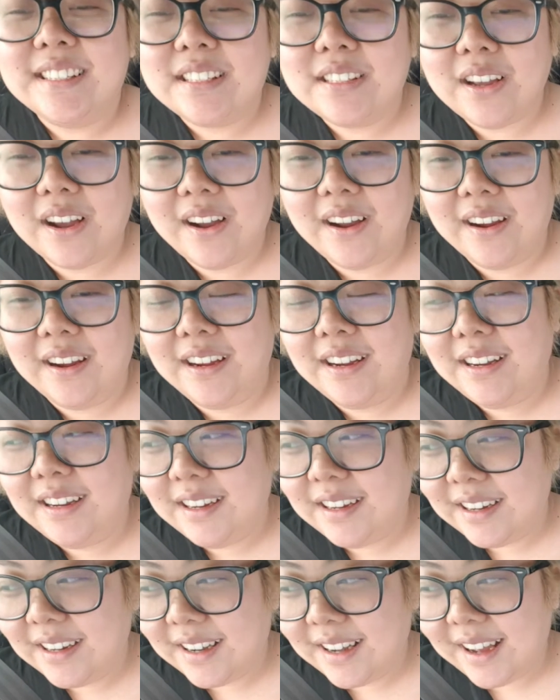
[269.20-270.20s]
so
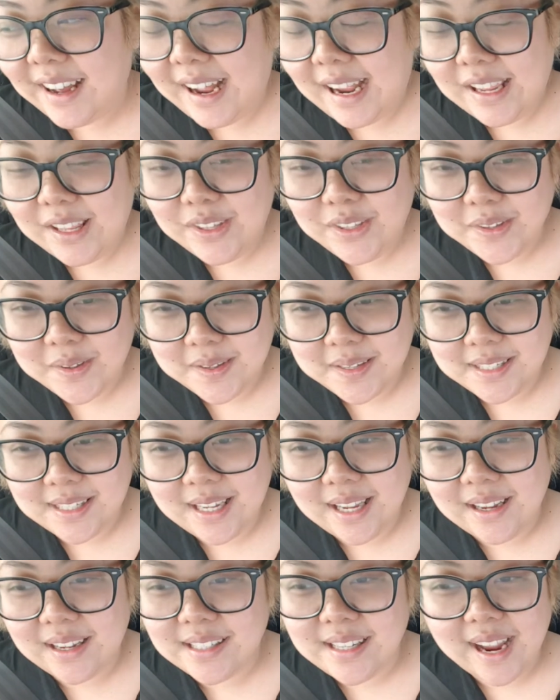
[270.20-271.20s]
I used
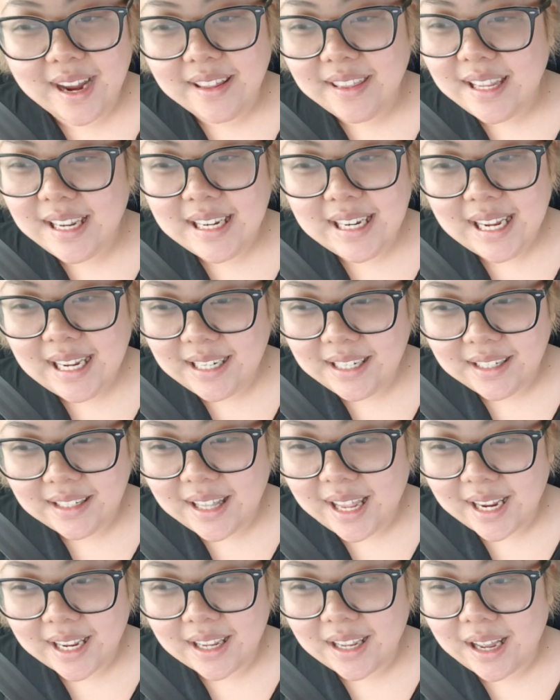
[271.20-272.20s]
it because I only needed
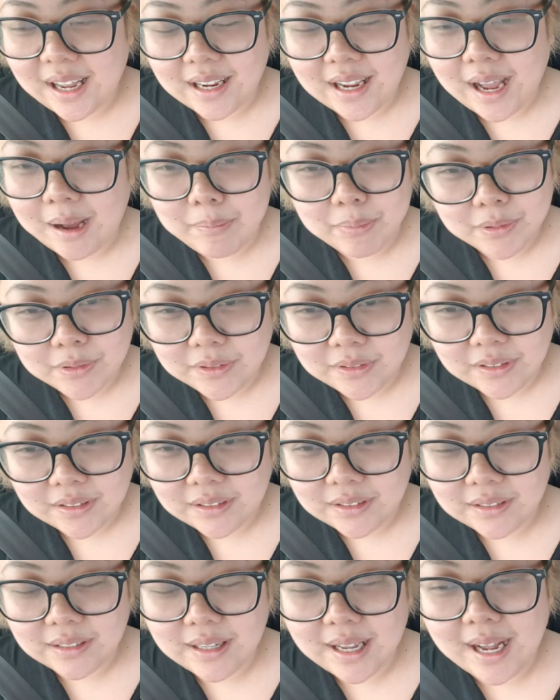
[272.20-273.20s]
like a couple
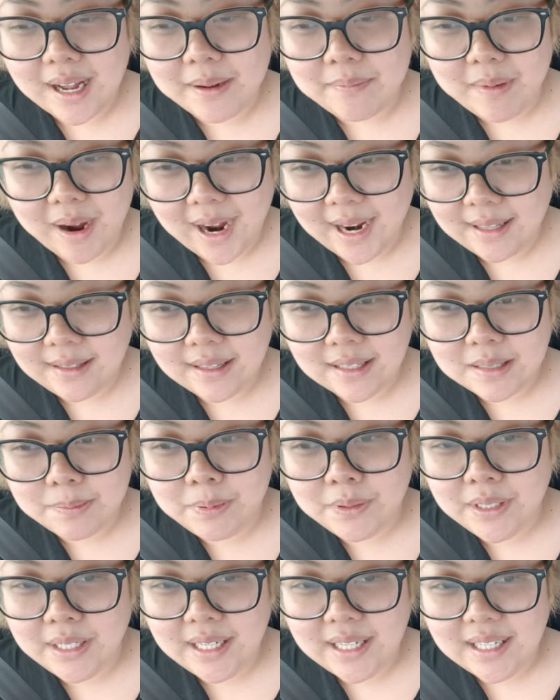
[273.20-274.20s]
um, eyelets
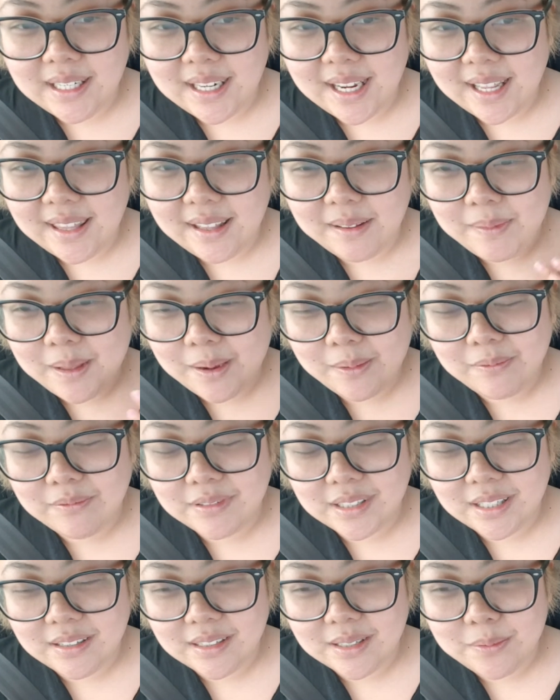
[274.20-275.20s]
put in and then like
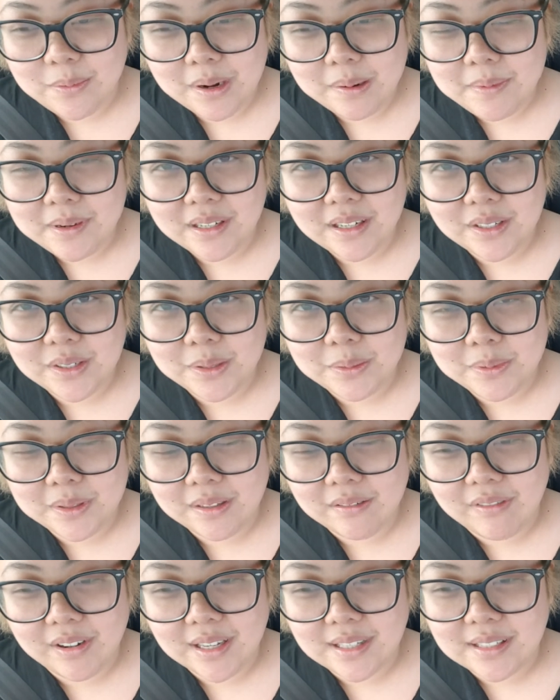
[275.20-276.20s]
seriously what am I gonna do with
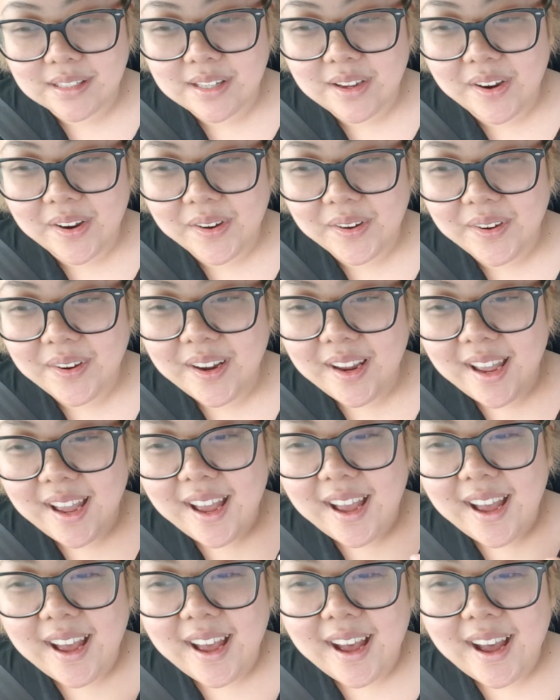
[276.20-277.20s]
the rest so
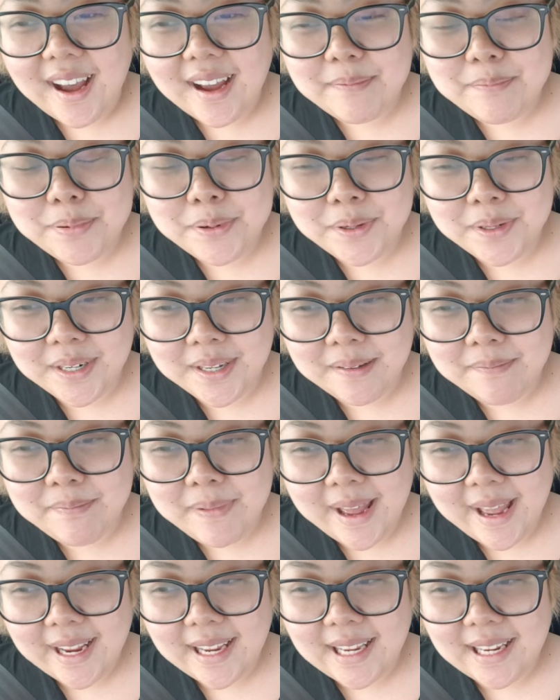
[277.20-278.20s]
I put it
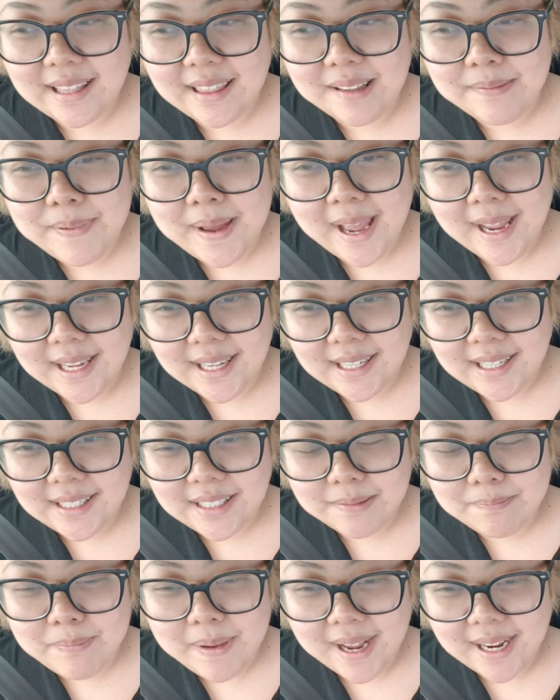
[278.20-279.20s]
back in the
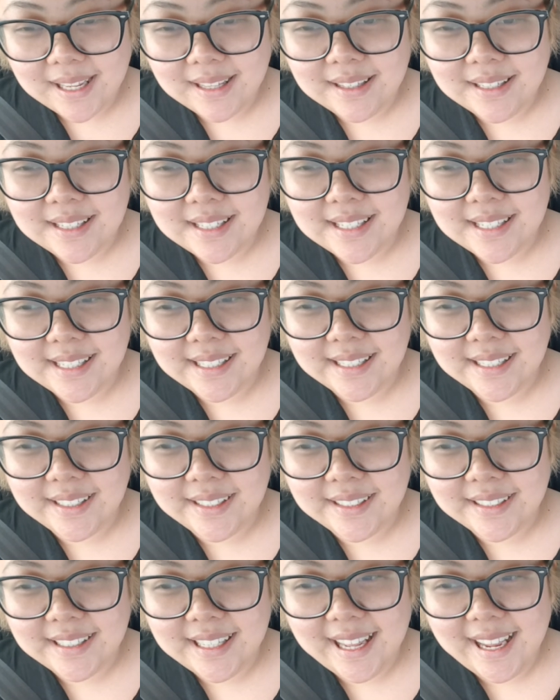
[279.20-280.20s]
package back in the
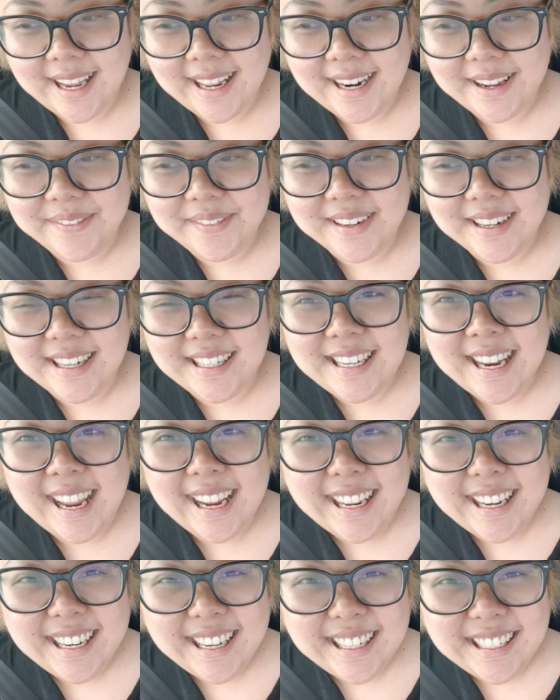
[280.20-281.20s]
seal and I'm gonna take
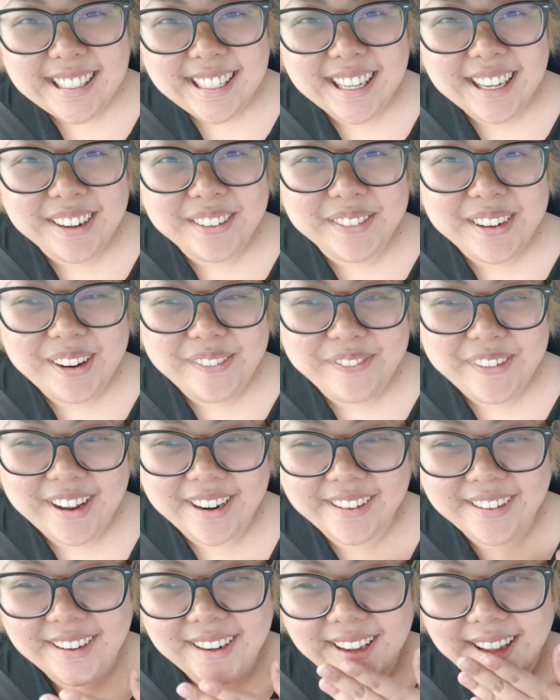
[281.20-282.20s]
it in to get a refund